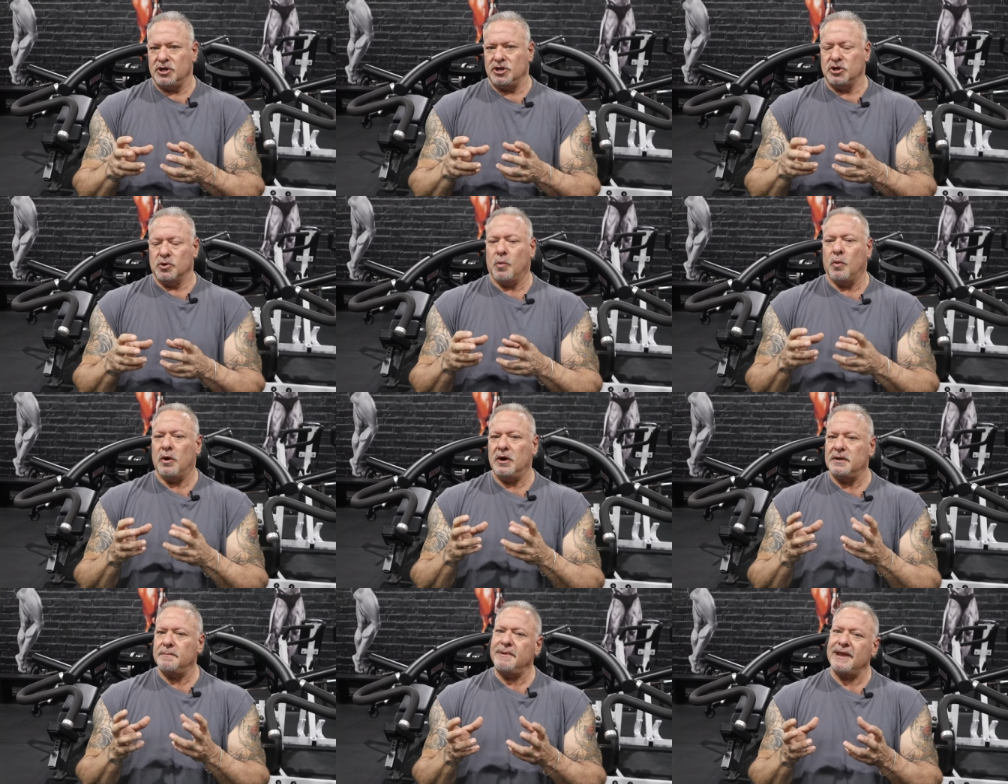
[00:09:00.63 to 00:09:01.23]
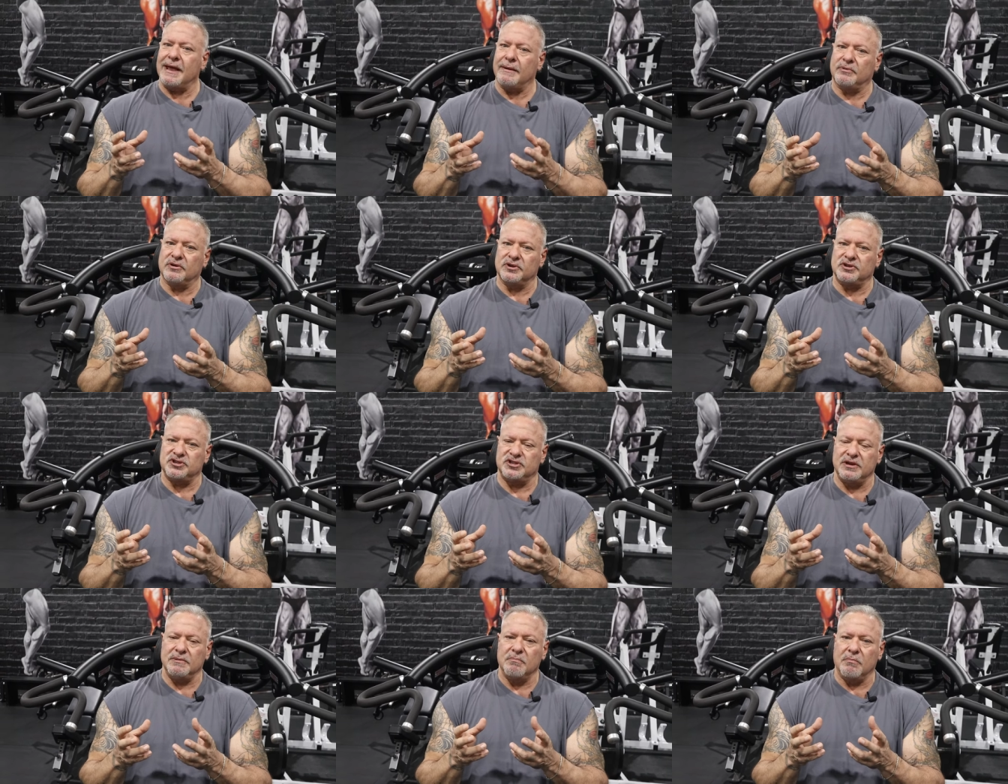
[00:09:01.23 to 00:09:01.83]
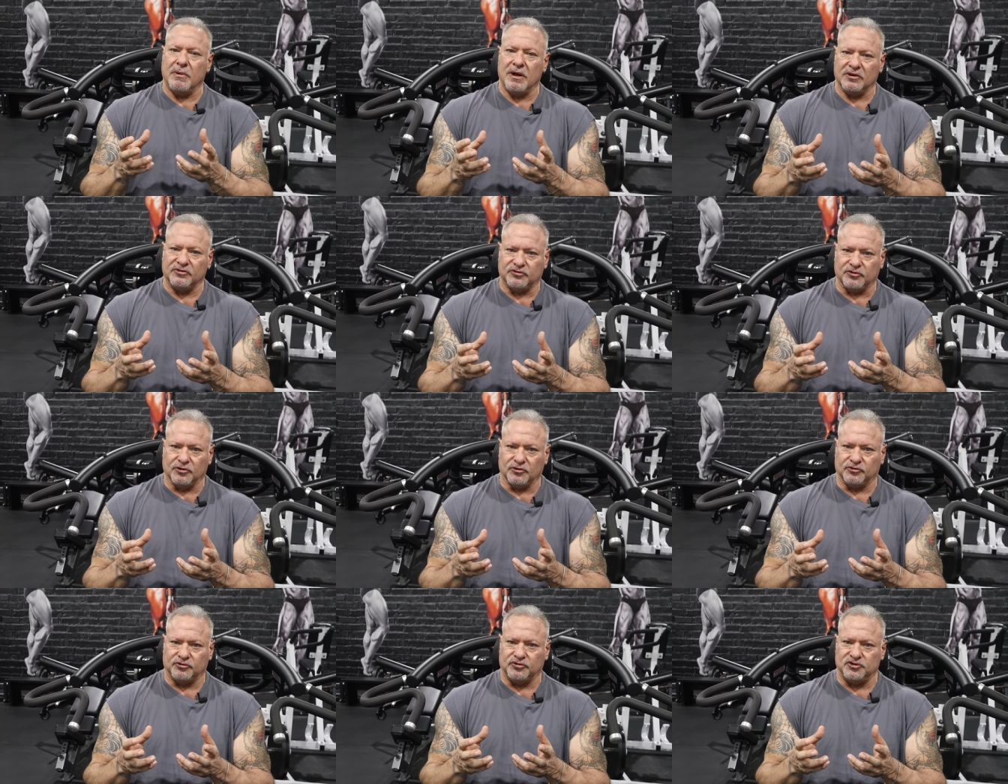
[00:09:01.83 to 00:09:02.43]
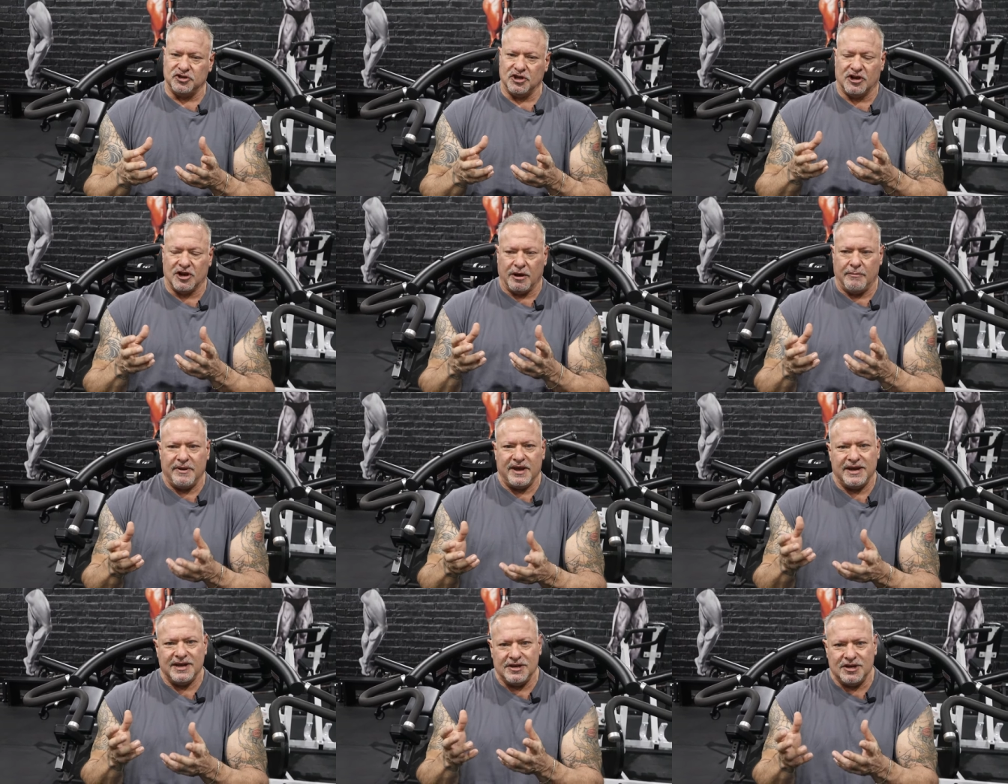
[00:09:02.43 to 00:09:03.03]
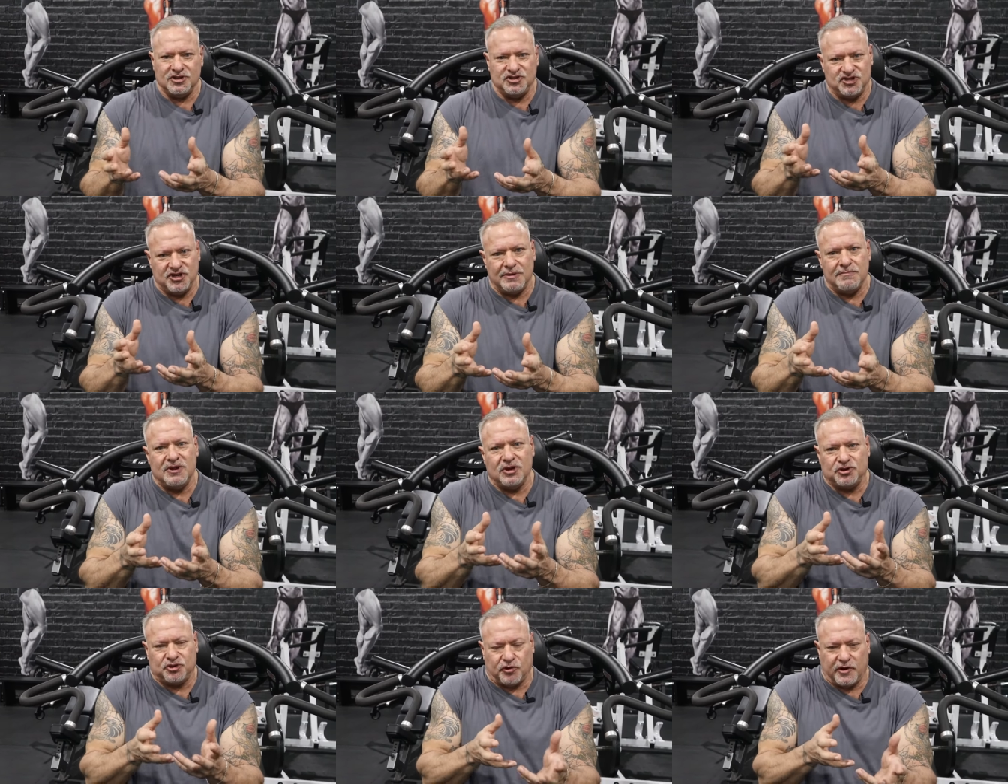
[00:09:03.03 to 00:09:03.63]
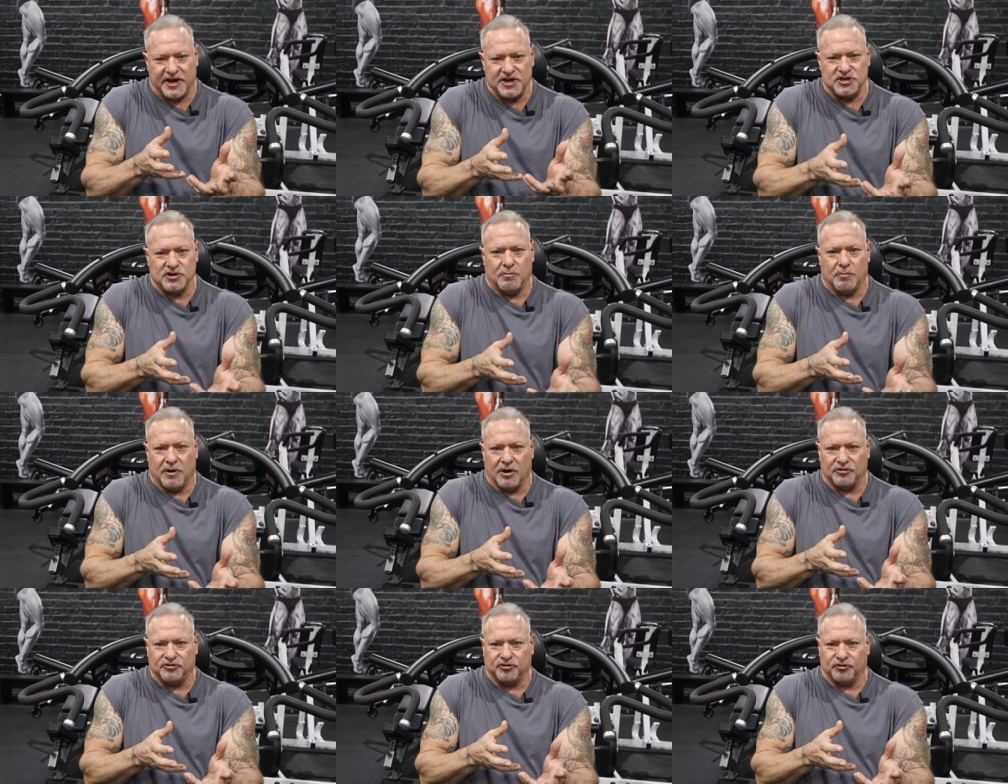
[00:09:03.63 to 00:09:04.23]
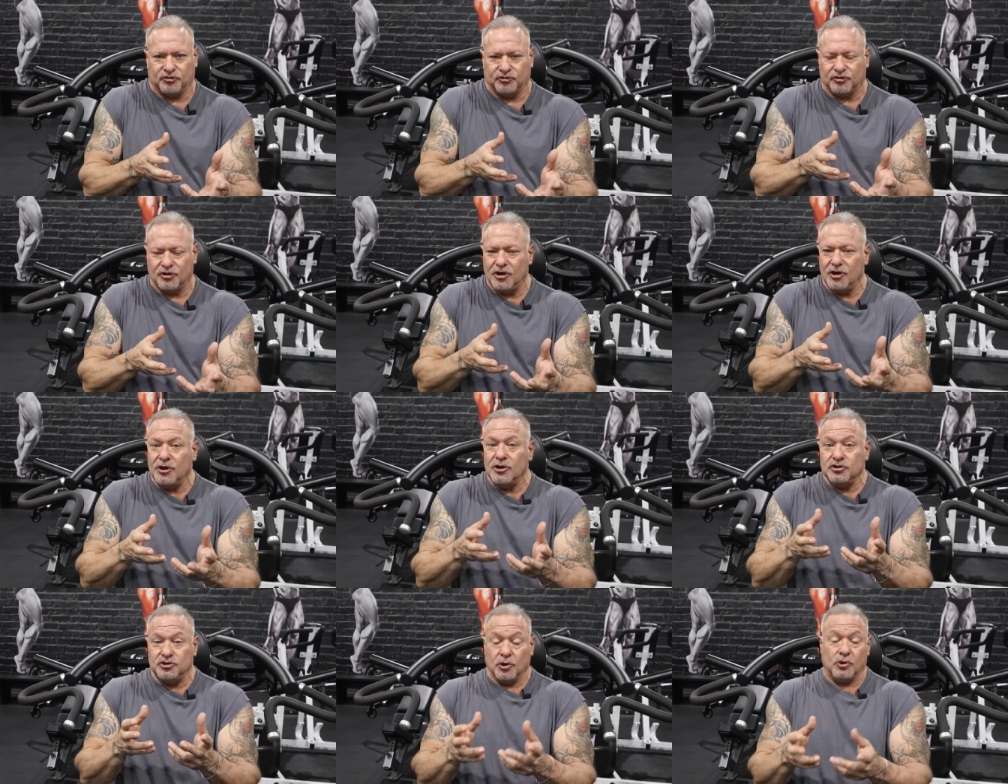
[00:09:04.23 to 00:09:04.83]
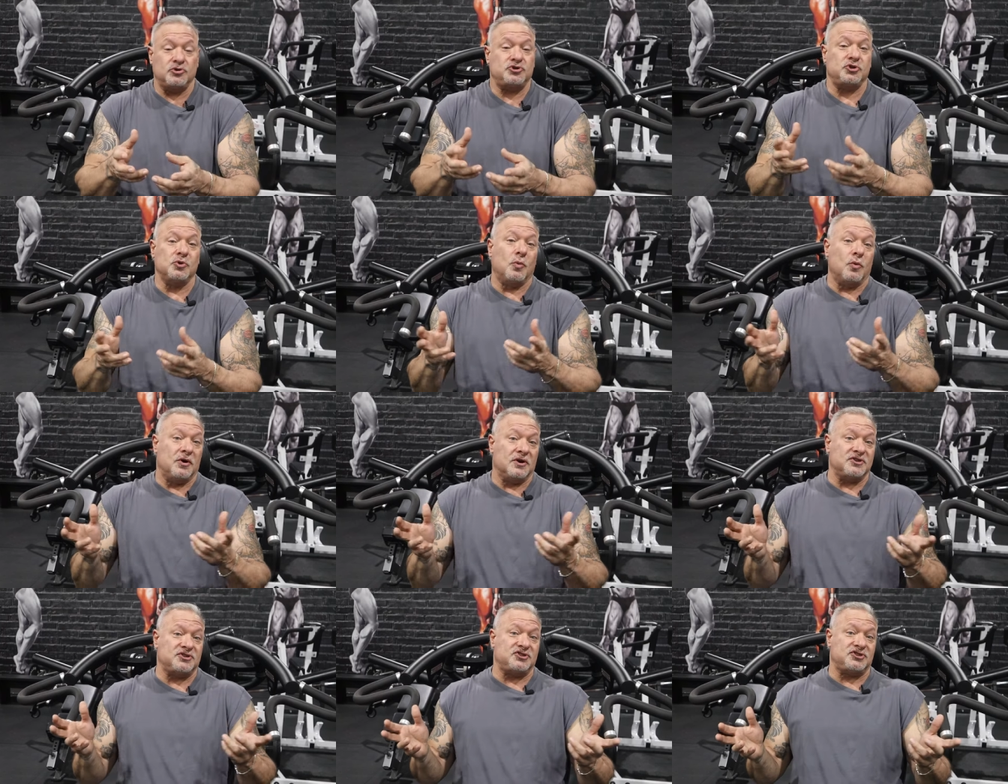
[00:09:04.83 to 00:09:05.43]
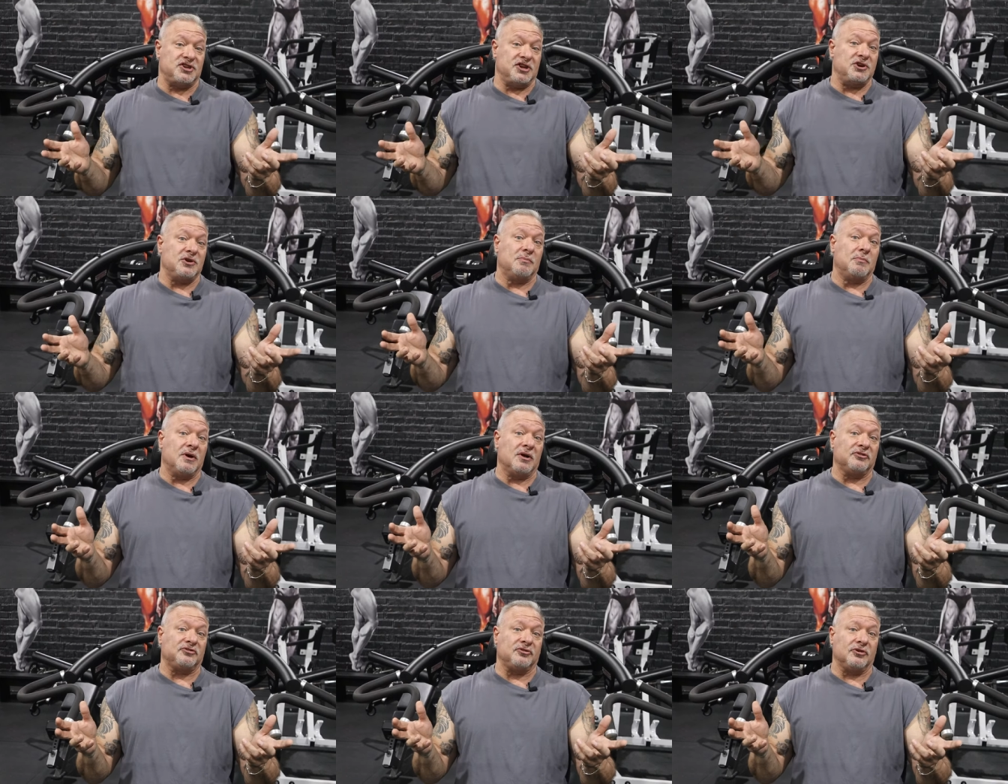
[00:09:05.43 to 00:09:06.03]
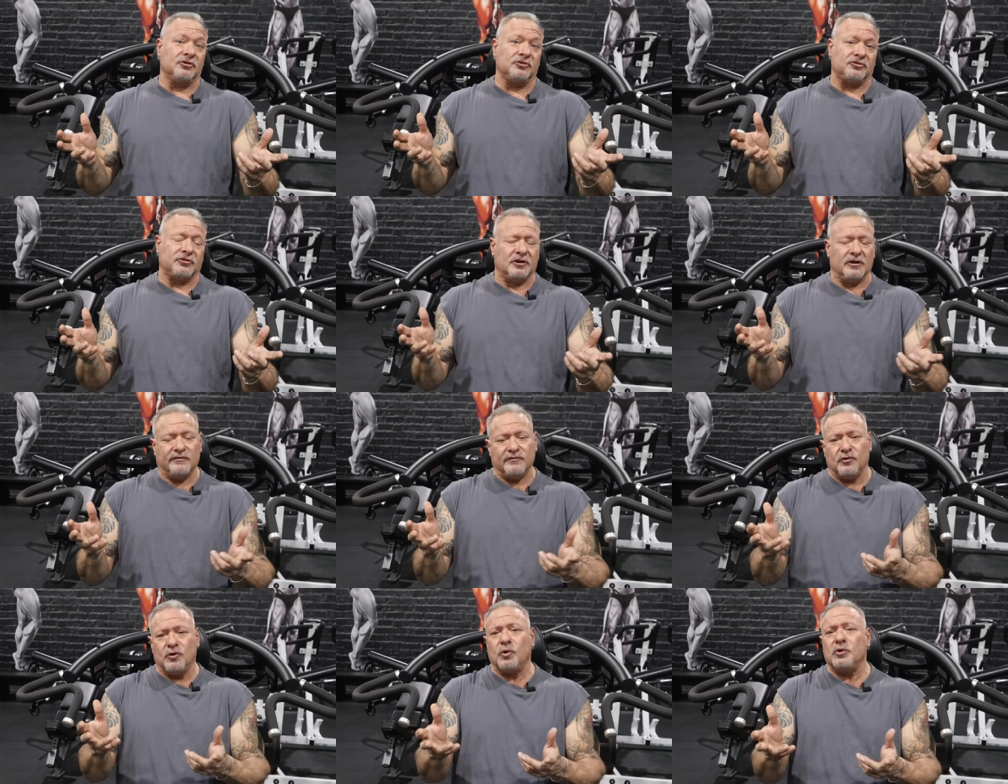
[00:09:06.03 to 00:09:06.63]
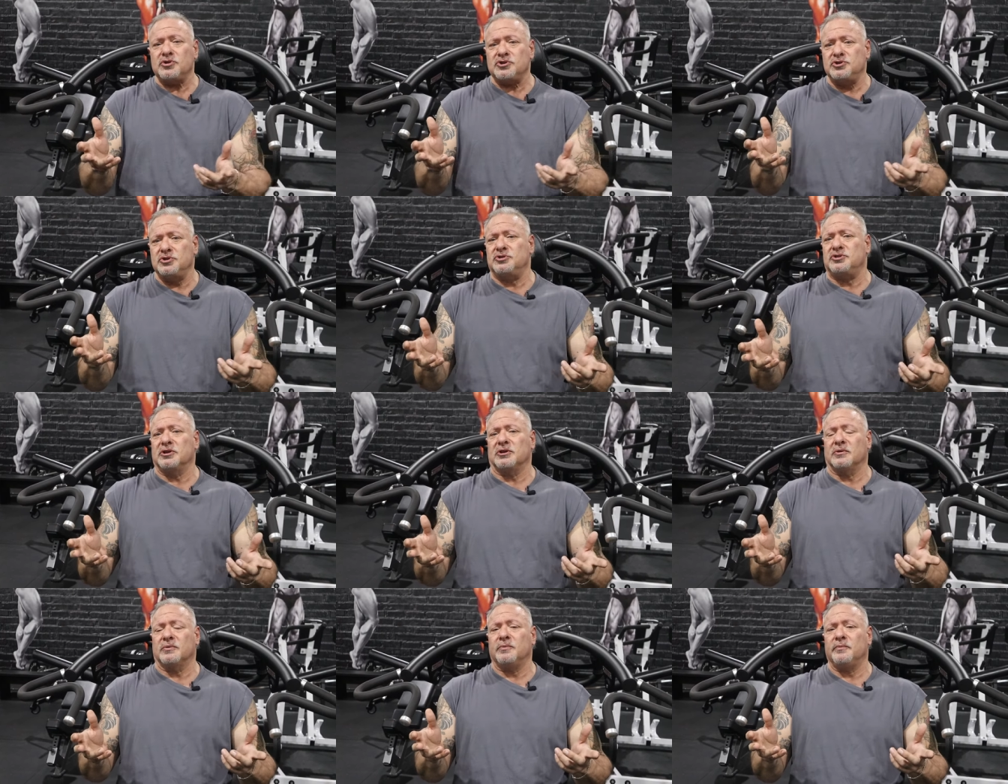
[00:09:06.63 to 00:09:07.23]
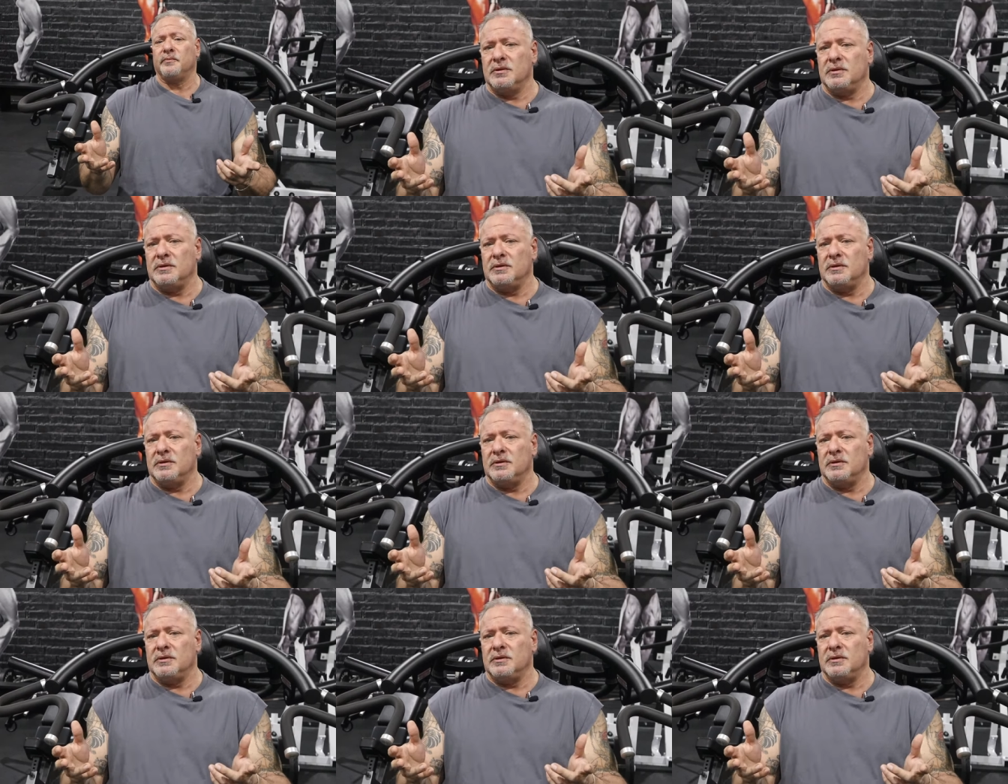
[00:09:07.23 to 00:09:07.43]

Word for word: You want to be able to see muscles. You're coming in the gym to train your muscles. Don't you want to see your muscles? Of course you do.